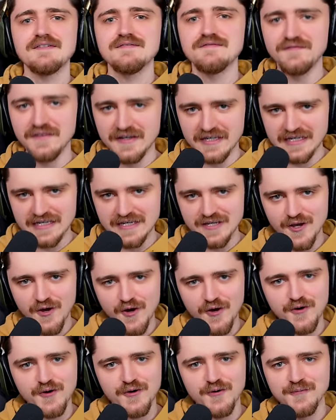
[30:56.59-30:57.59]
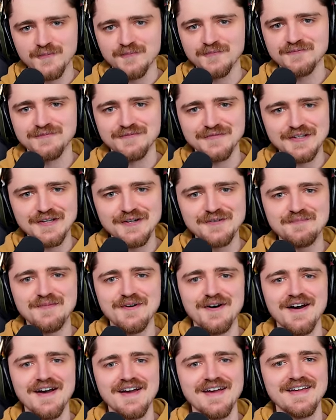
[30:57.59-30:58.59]
video.
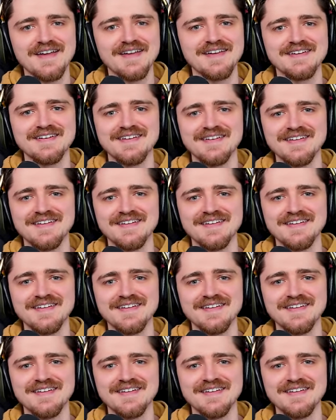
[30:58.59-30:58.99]
Goodbye.